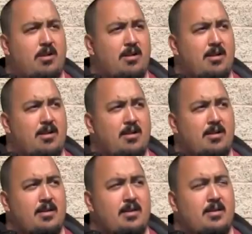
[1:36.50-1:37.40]

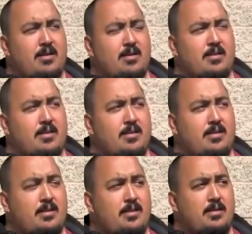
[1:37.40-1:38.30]

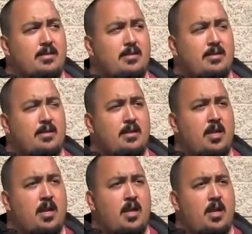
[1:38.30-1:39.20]

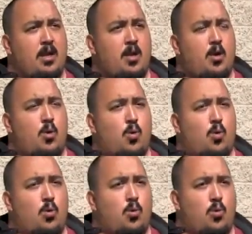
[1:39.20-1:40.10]

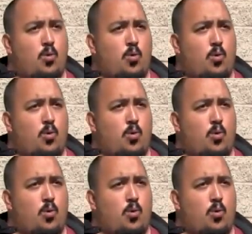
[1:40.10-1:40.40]
No words are spoken by the person on screen.